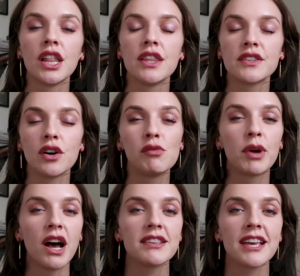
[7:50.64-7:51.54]
this whole
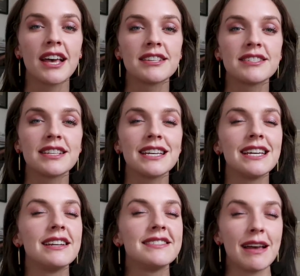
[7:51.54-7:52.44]
process
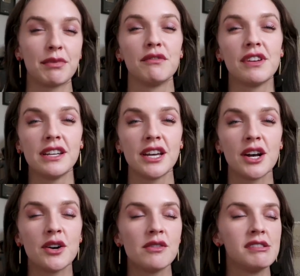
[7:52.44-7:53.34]
in a separate
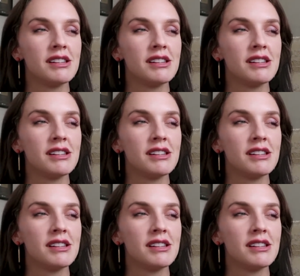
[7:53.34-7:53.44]
video,